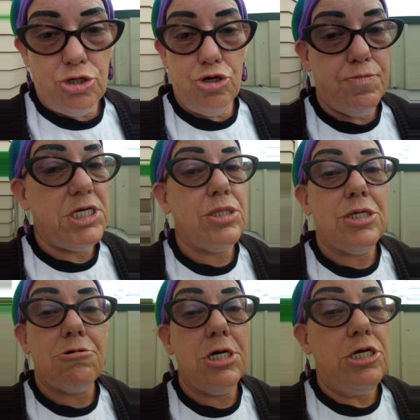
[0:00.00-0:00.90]
You'll be
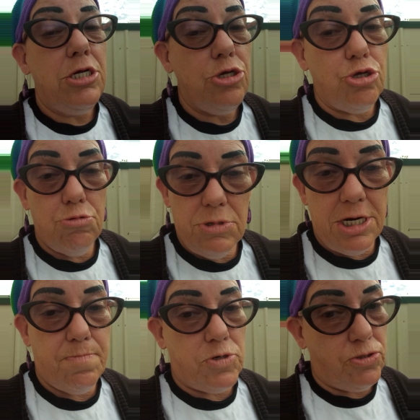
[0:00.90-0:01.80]
sorry you
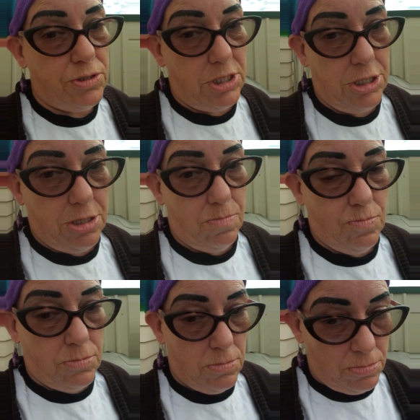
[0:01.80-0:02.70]
ever did.
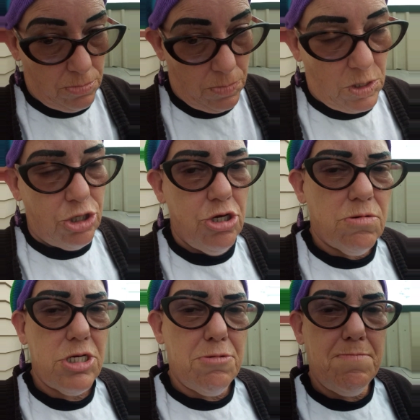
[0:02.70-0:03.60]

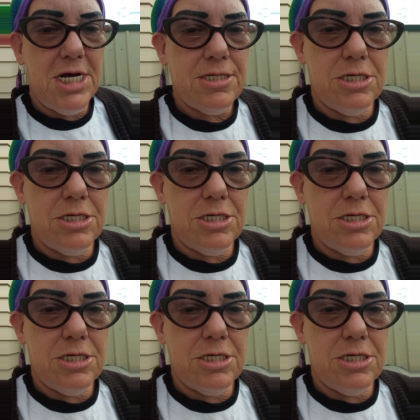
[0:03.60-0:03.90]
You'll come back